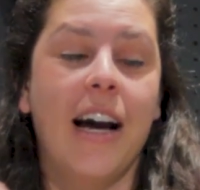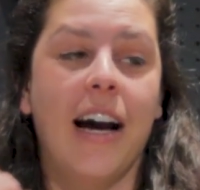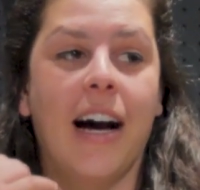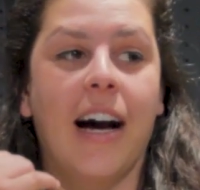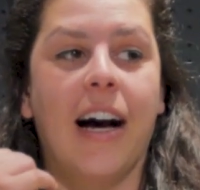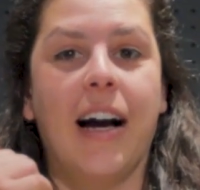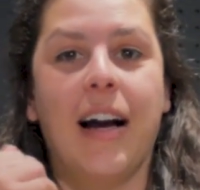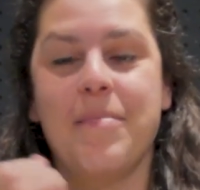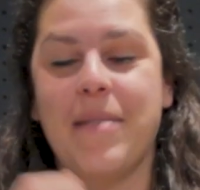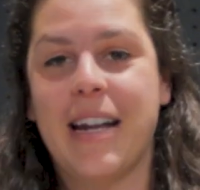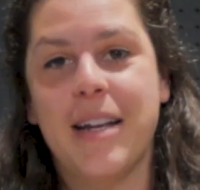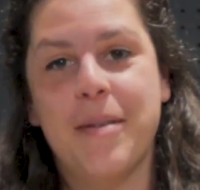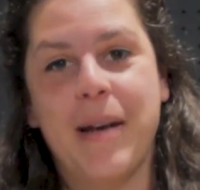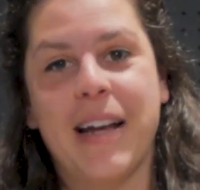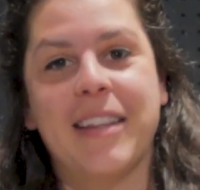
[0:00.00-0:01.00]
Uh, I met
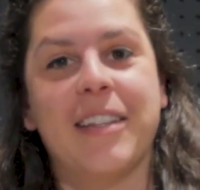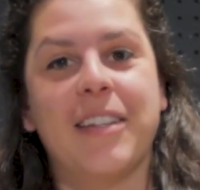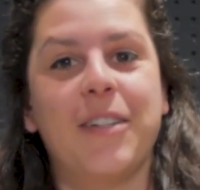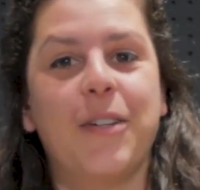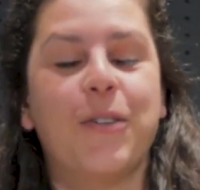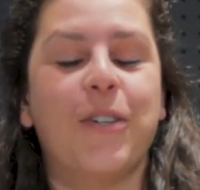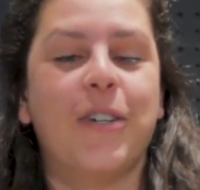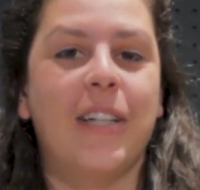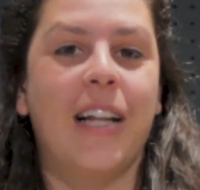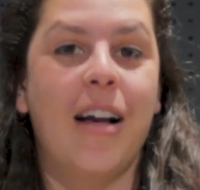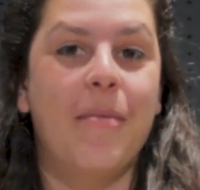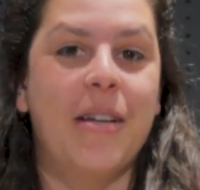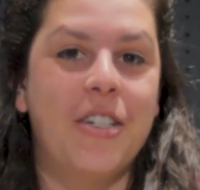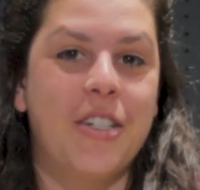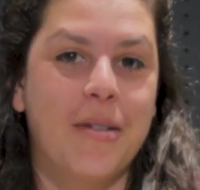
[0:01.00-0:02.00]
him at the local
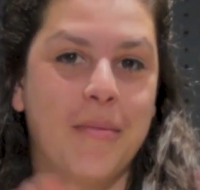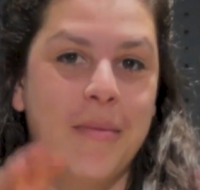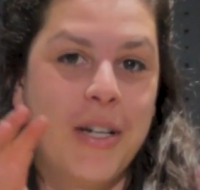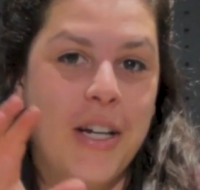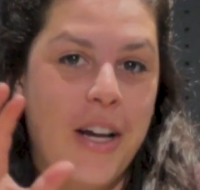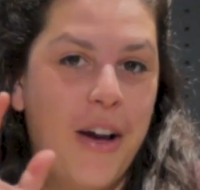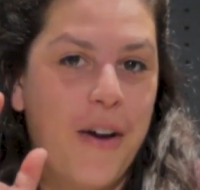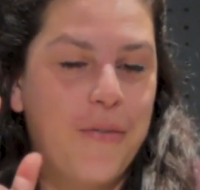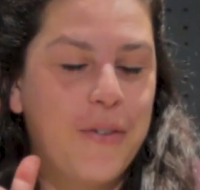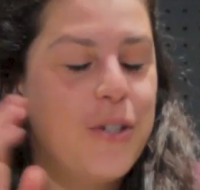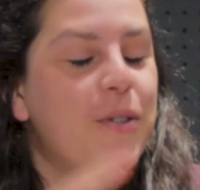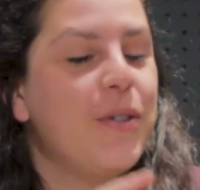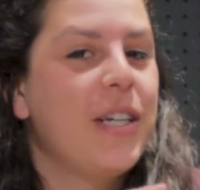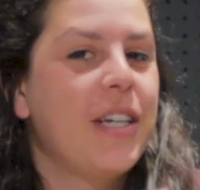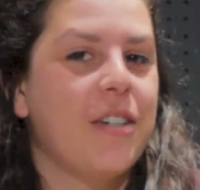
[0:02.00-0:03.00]
climbing gym a
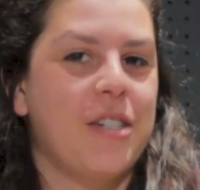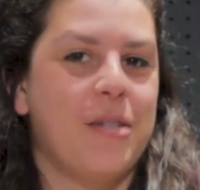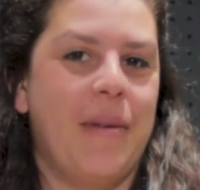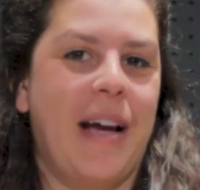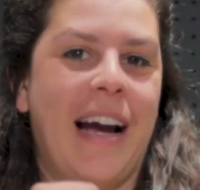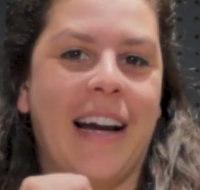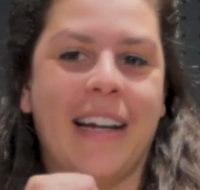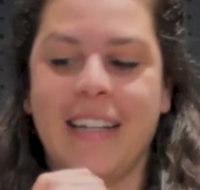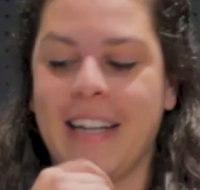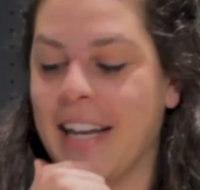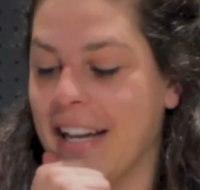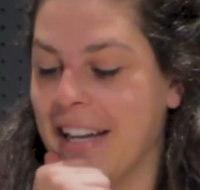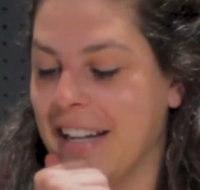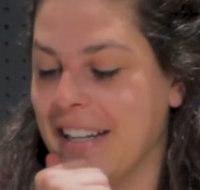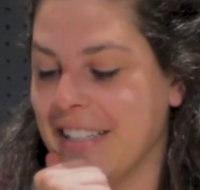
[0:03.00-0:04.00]
few years back,
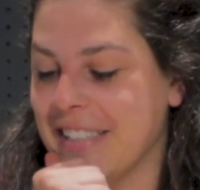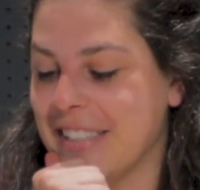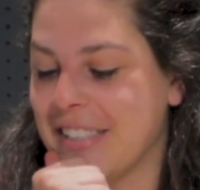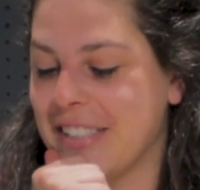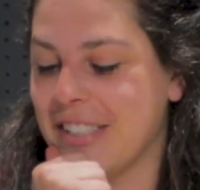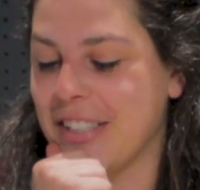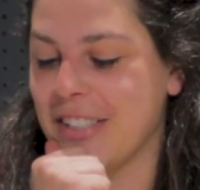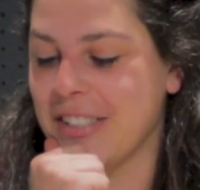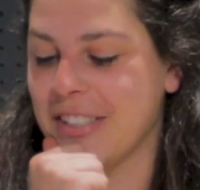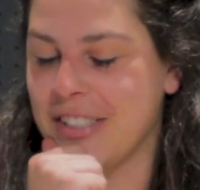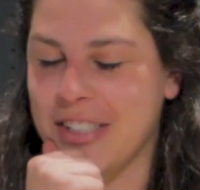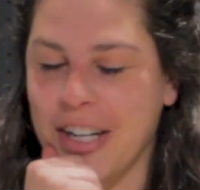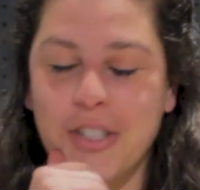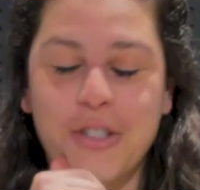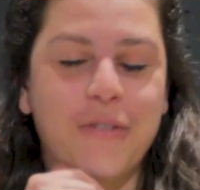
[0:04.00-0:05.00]
and he's
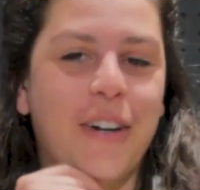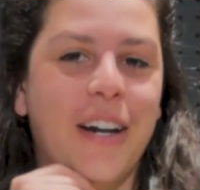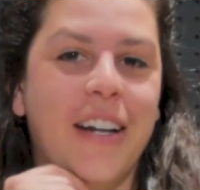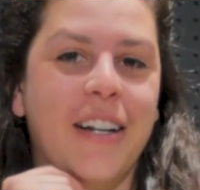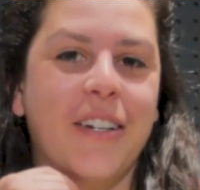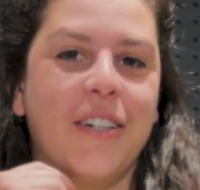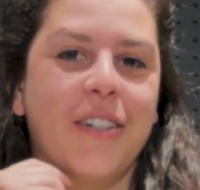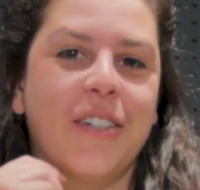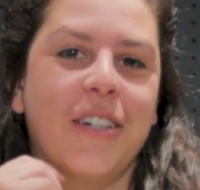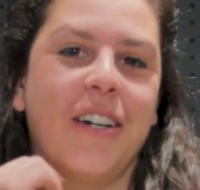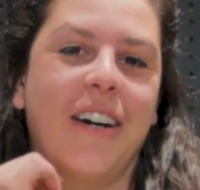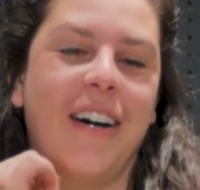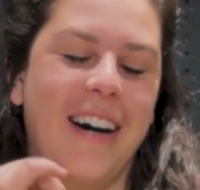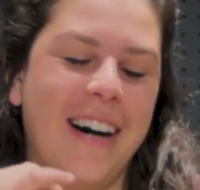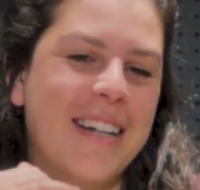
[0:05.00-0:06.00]
such a fun,
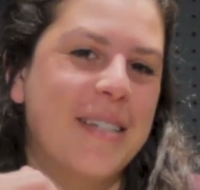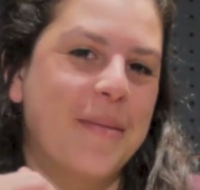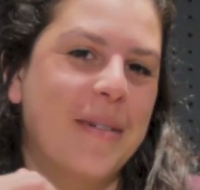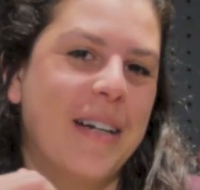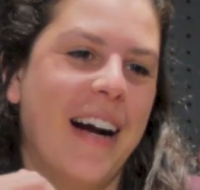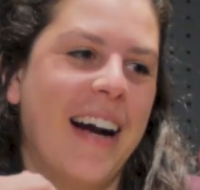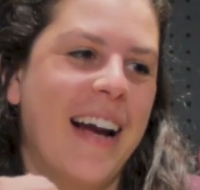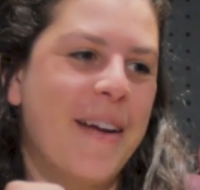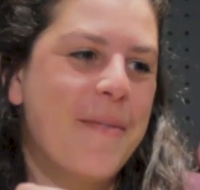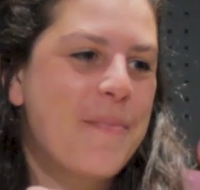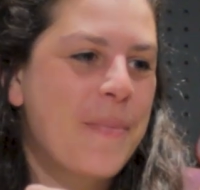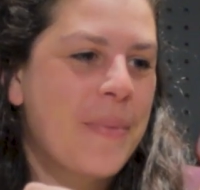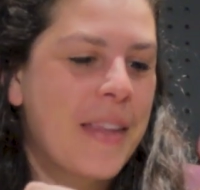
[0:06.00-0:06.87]
awesome guy.